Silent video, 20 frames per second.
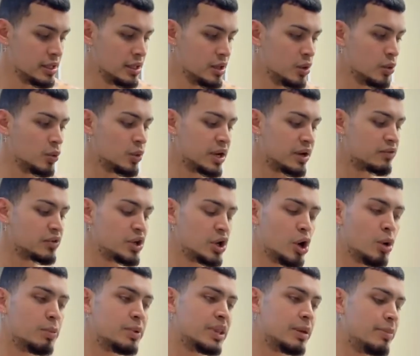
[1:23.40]
Whenever you
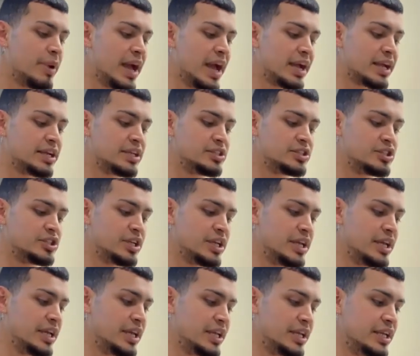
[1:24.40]
open the package,
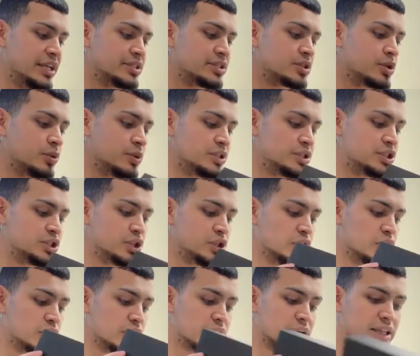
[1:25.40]
it is going to
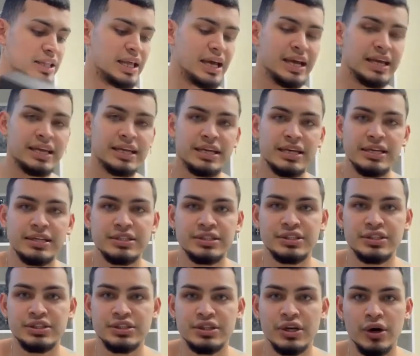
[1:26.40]
look like
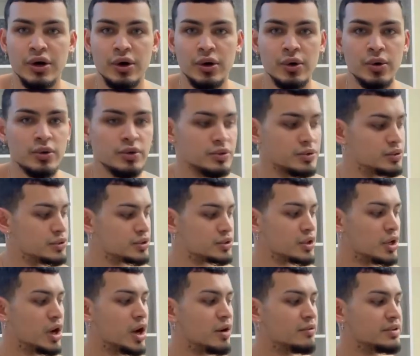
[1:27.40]
so.
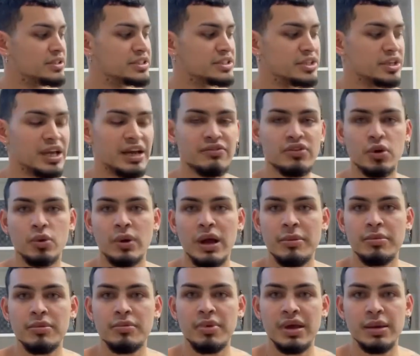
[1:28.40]
So obviously you have your
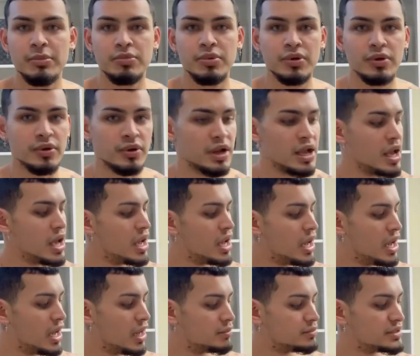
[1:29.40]
wrapping paper
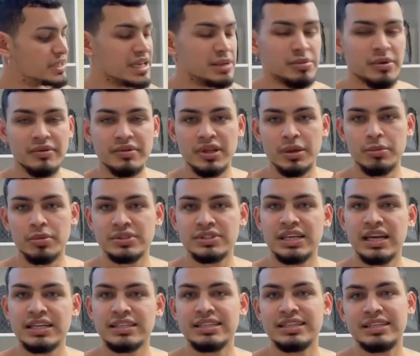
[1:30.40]
um, to keep everything
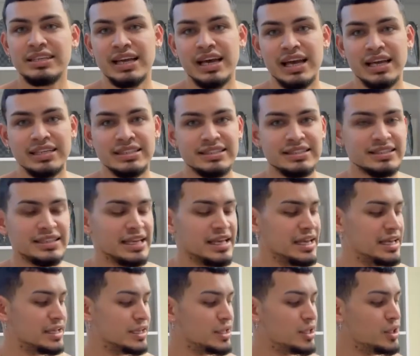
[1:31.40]
protected, nice
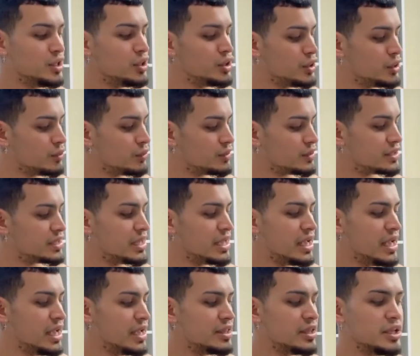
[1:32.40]
and cute.
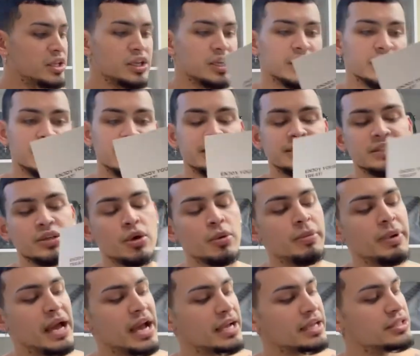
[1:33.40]
And then you get this little
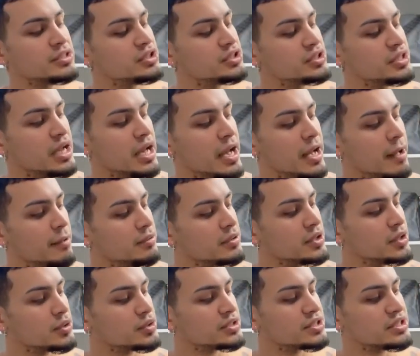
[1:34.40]
package, uh,
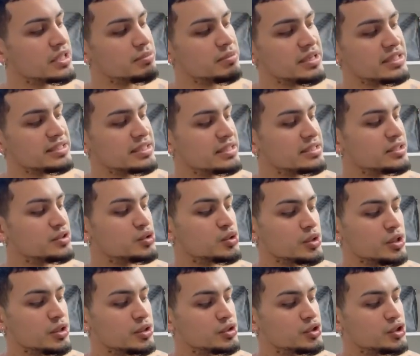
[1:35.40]
little slip that says
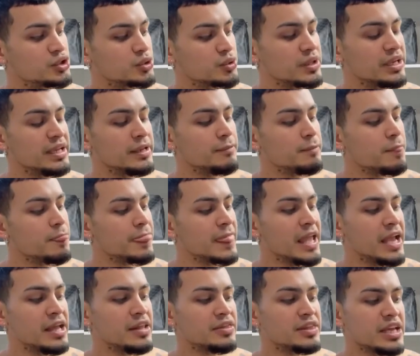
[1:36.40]
enjoy your treat
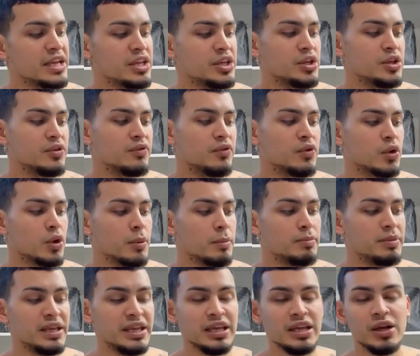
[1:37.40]
and thank you for
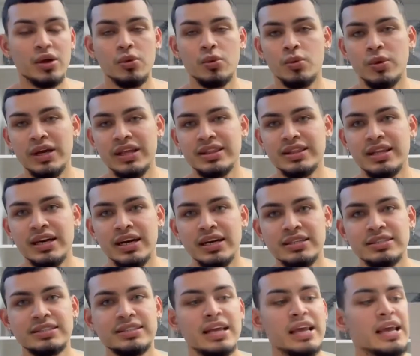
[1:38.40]
being with
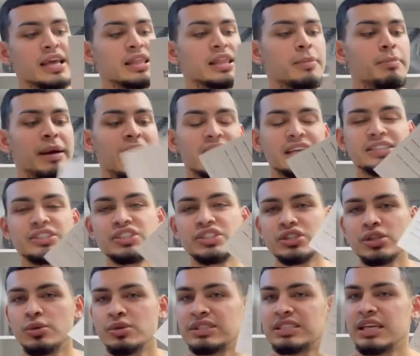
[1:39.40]
us. The back is
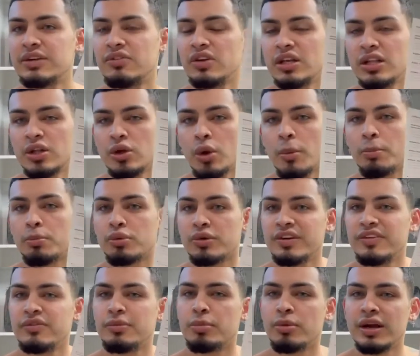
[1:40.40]
just going to give you a little
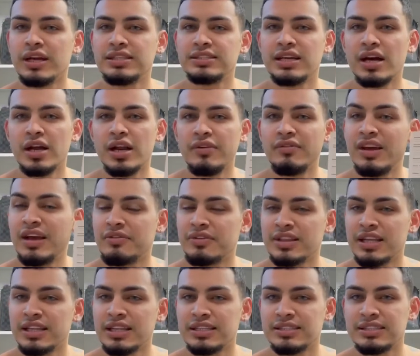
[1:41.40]
brief breakdown of
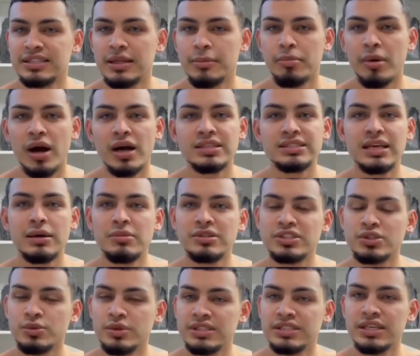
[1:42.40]
everything that's in the box, how
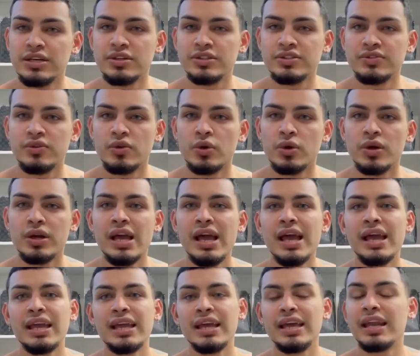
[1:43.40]
much it retails for,
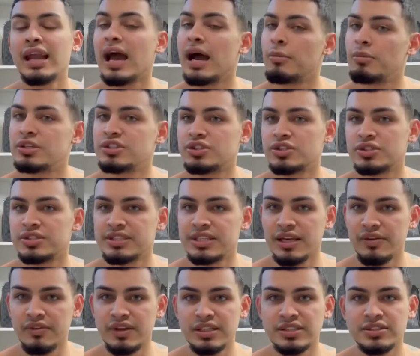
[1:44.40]
and how much you're
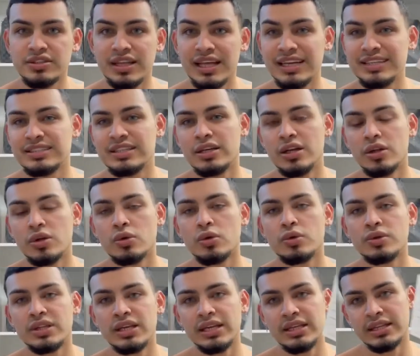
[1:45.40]
saving. So that is another
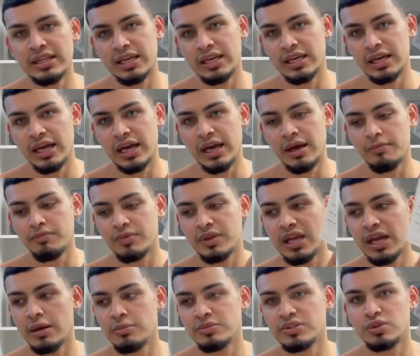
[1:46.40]
cool thing that um,
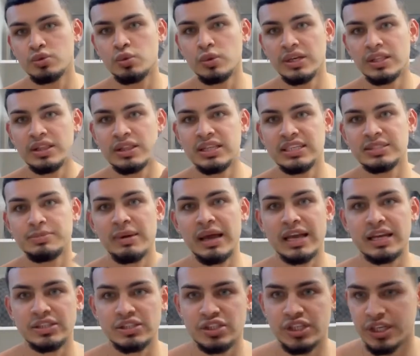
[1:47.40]
comes with this
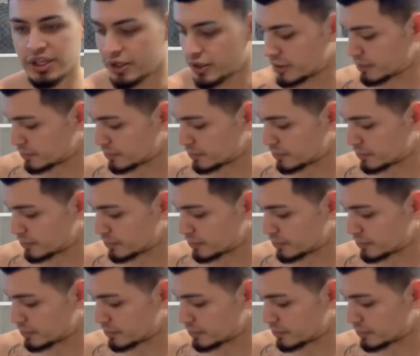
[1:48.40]
package here.